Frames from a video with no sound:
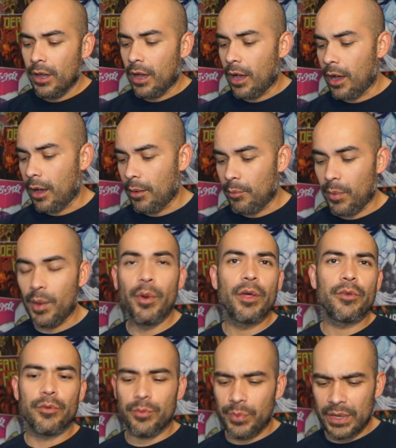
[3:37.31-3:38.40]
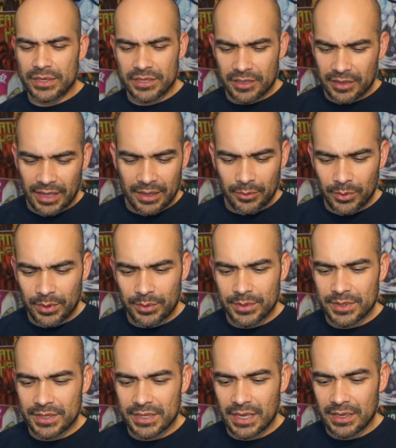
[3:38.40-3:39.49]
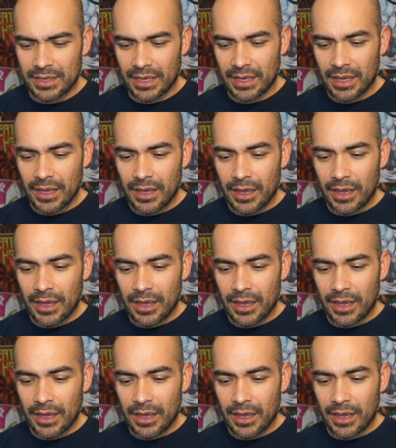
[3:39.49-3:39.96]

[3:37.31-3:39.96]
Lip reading: My mother basically, like, what would you say, like,